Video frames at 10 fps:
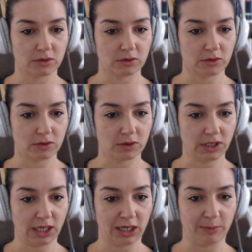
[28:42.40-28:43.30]

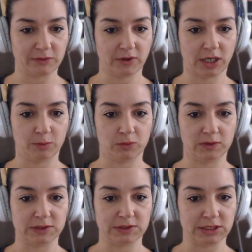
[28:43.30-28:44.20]
Innerhalb, außerhalb,
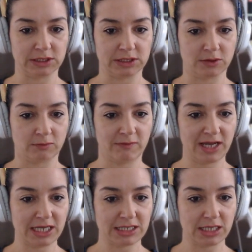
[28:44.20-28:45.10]
we did
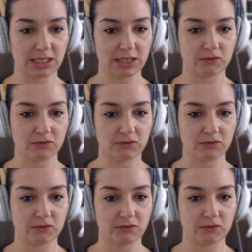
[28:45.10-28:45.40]
already.